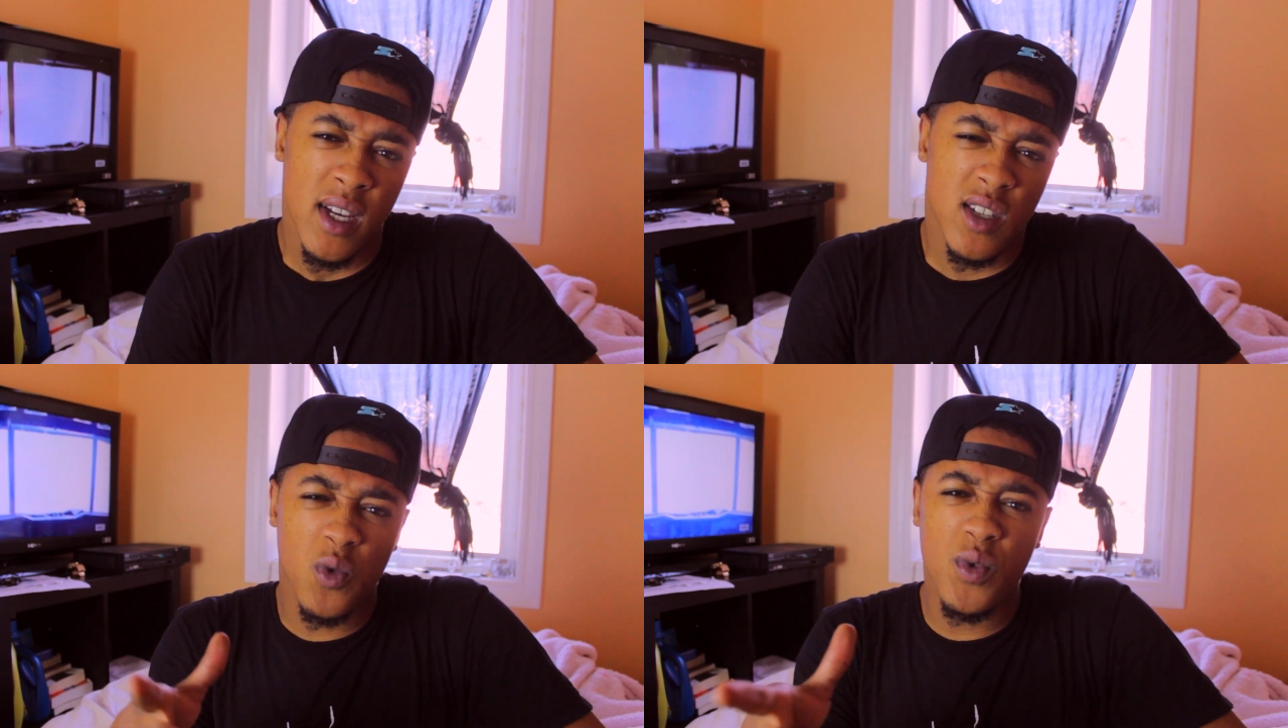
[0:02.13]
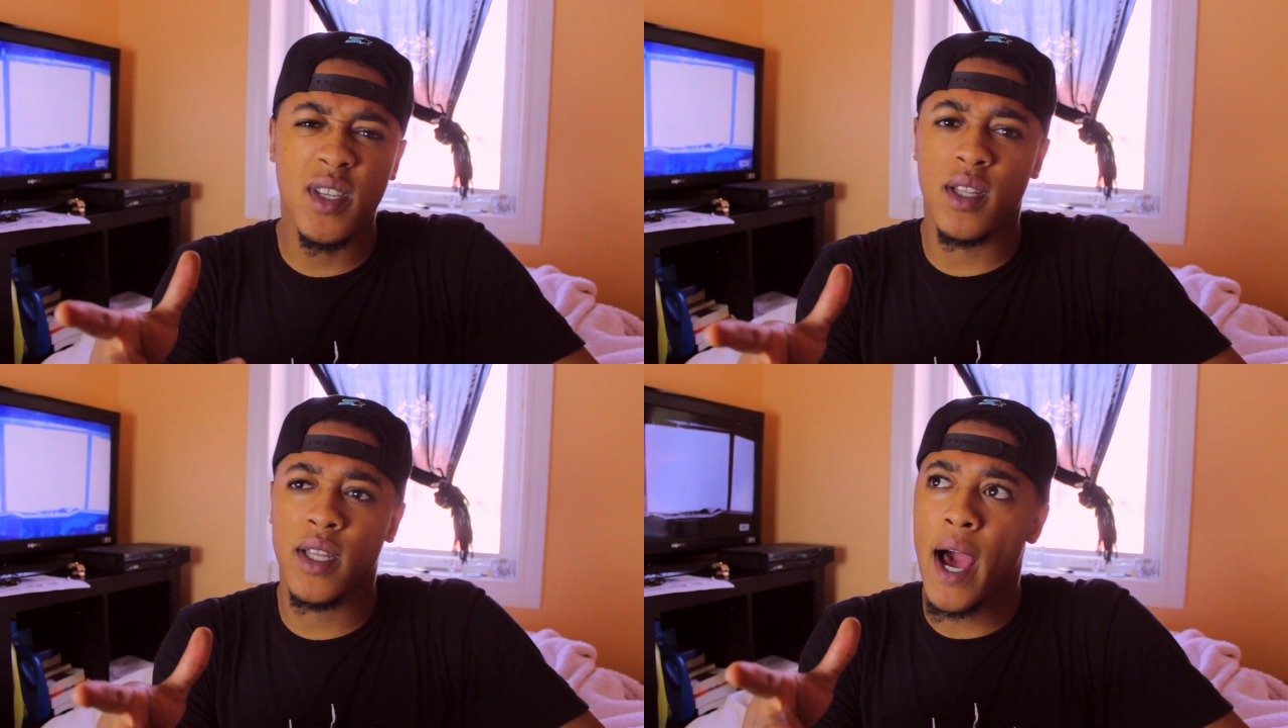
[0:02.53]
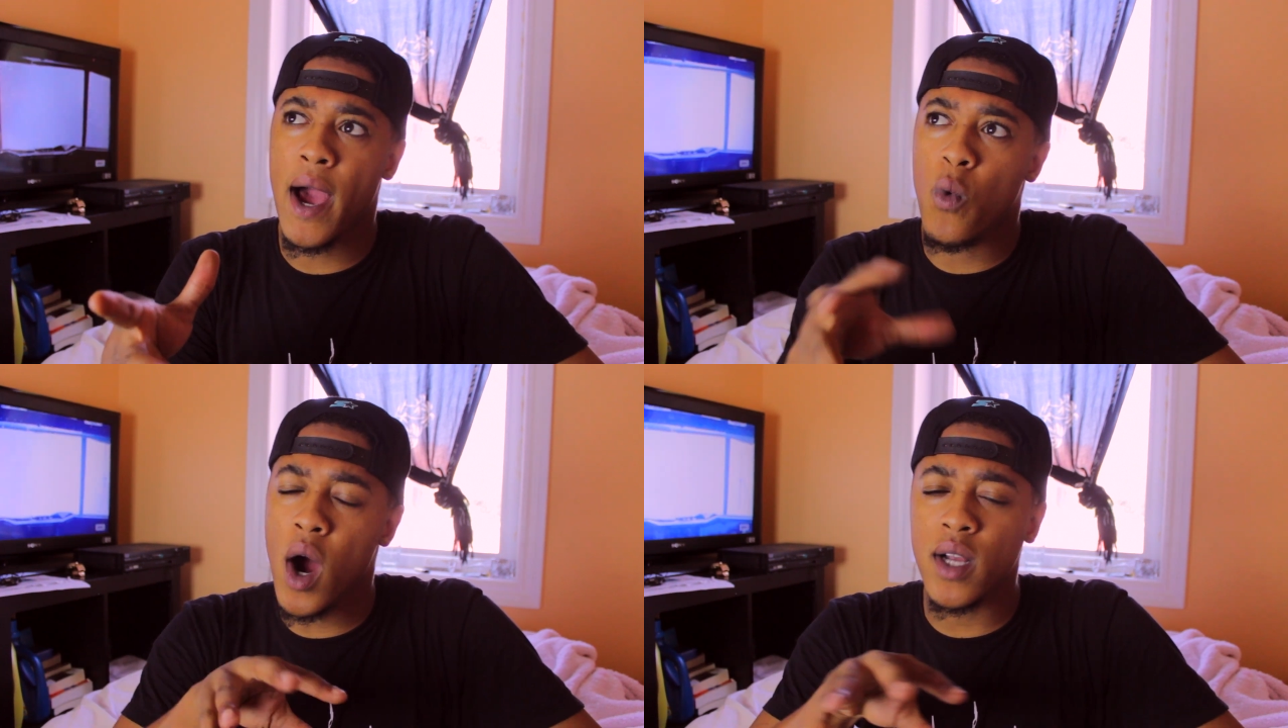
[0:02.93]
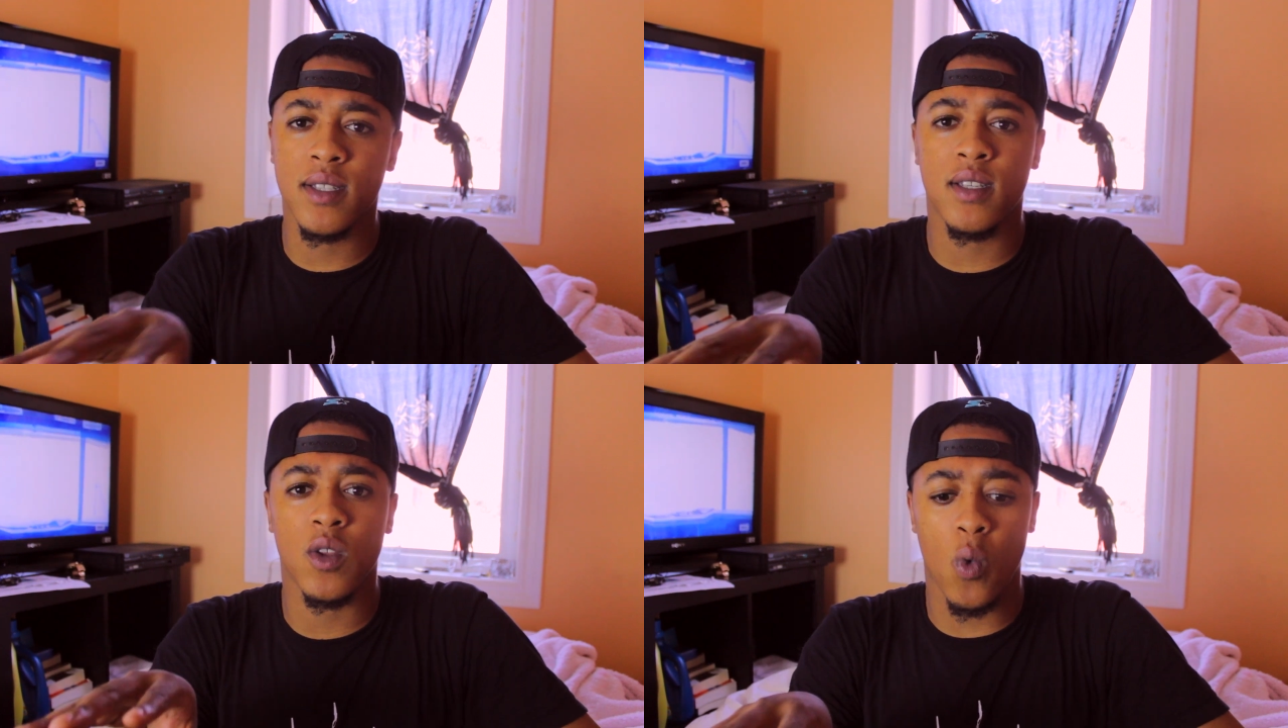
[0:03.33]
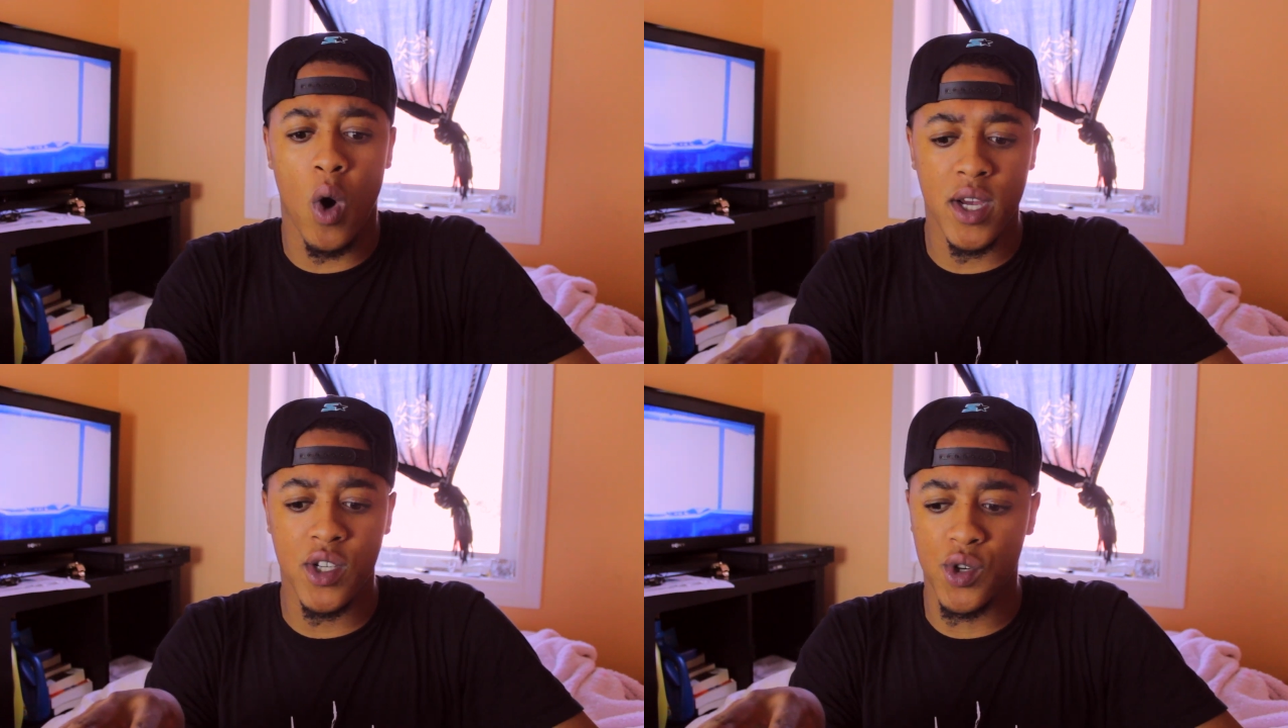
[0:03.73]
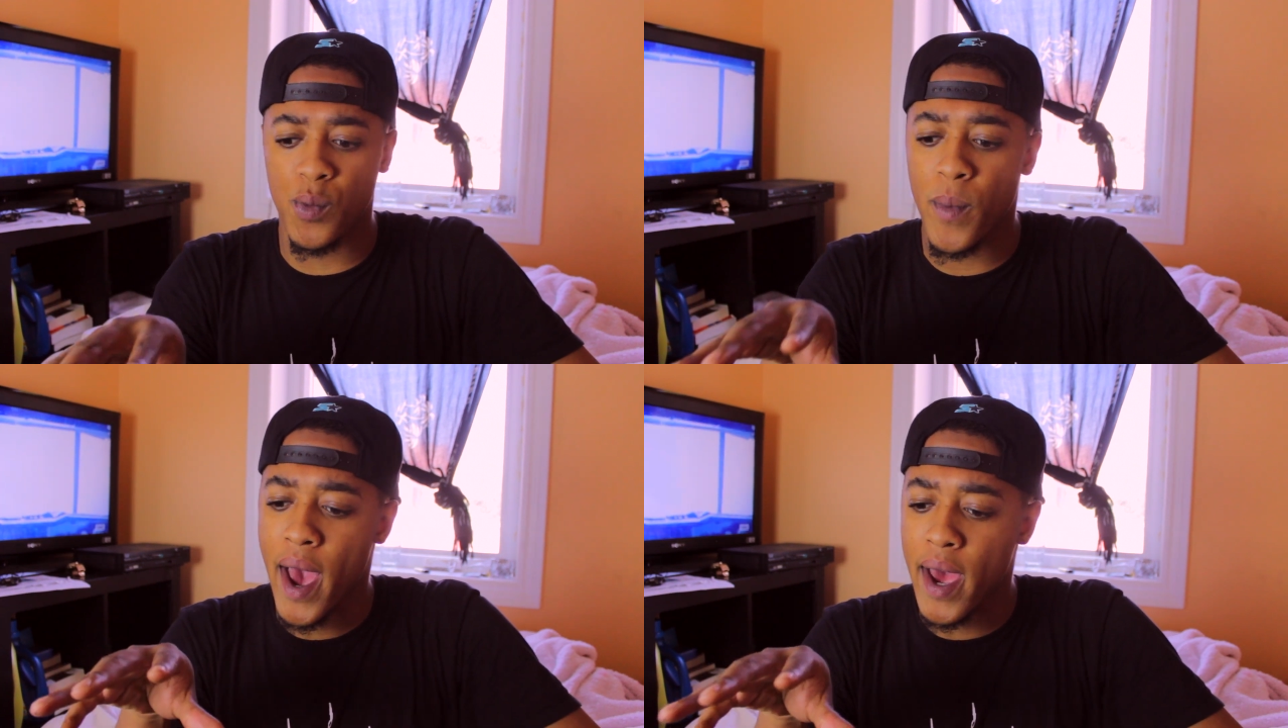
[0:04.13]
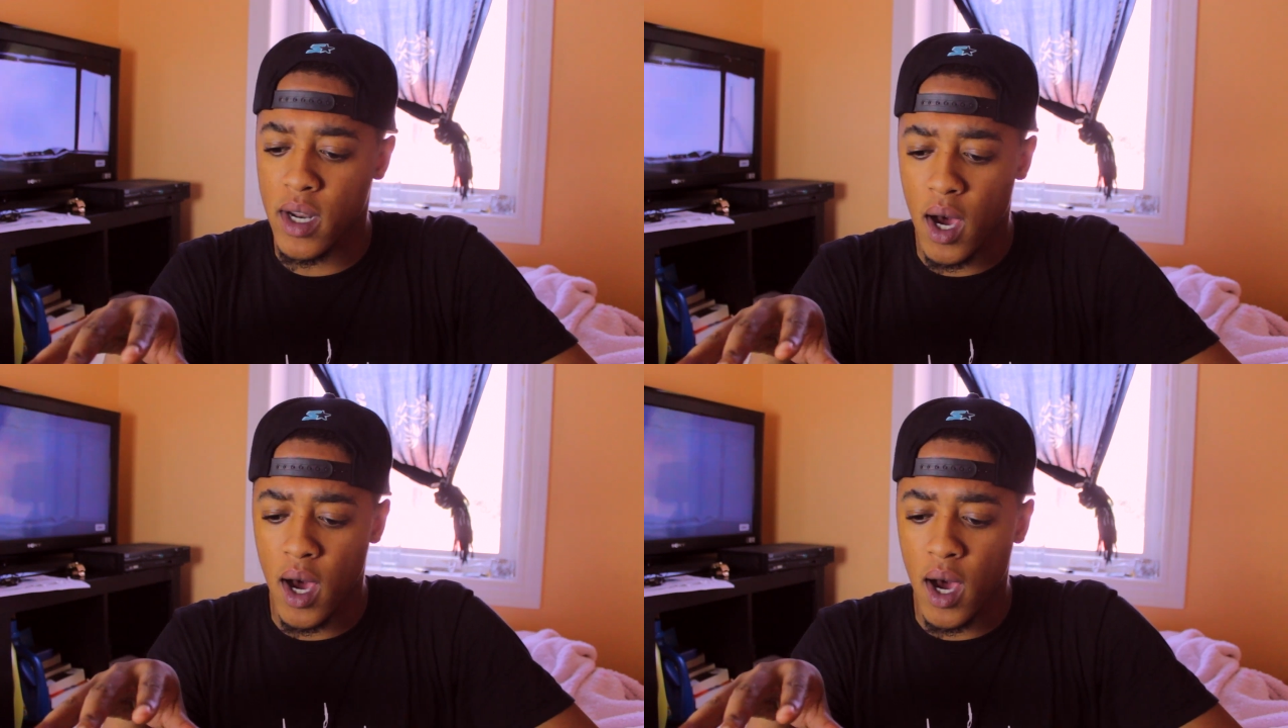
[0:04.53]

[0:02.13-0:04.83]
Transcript: So recently I walked into the washroom and uh,